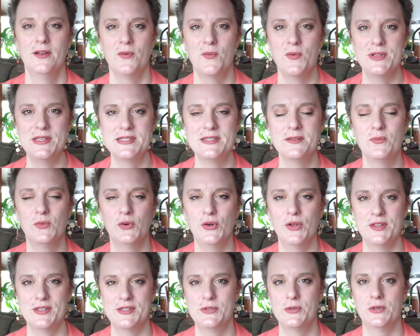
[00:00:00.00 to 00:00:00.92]
what's the
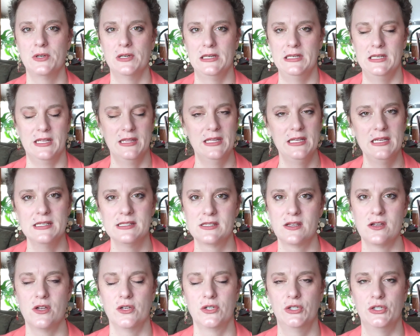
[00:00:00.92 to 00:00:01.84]
moral of the story? Nothing is
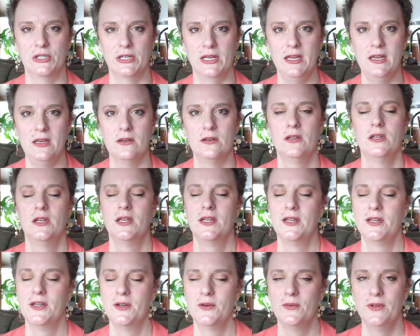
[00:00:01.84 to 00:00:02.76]
concrete.
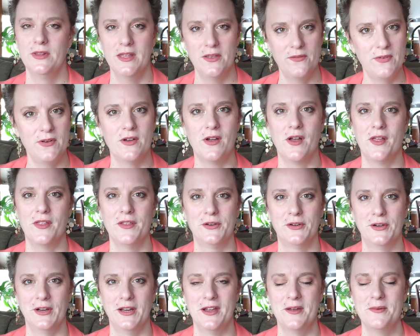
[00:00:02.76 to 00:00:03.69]
We live in a
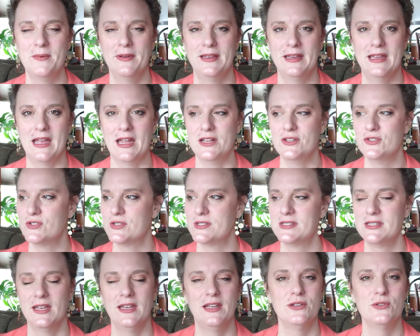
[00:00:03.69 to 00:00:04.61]
hologram, again,
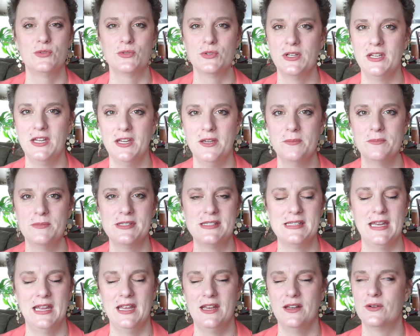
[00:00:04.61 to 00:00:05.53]
just like a dream
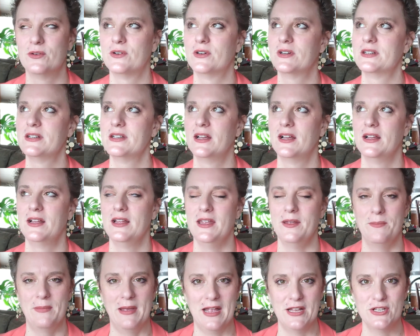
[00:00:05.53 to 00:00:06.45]
state or
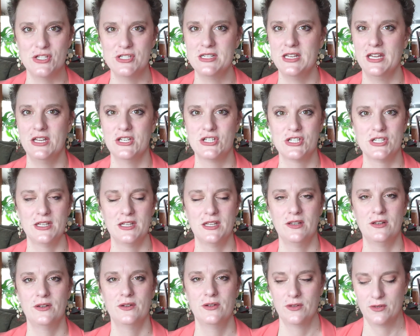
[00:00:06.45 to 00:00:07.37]

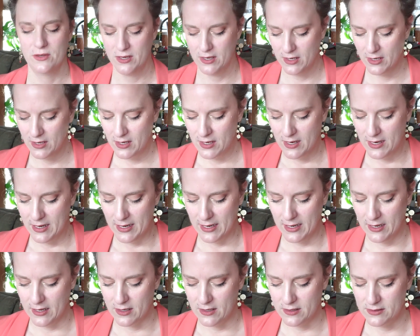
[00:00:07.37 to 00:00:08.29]
imagination.
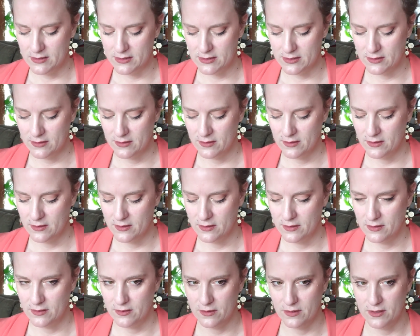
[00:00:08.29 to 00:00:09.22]
And
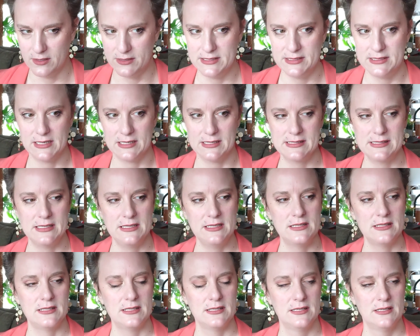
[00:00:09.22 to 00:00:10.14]
it
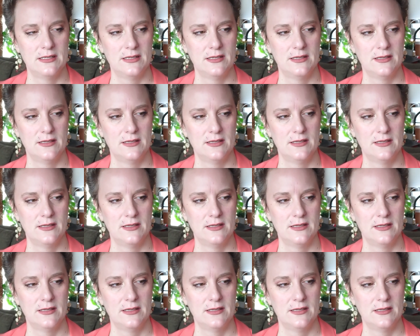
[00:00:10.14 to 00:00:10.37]
doesn't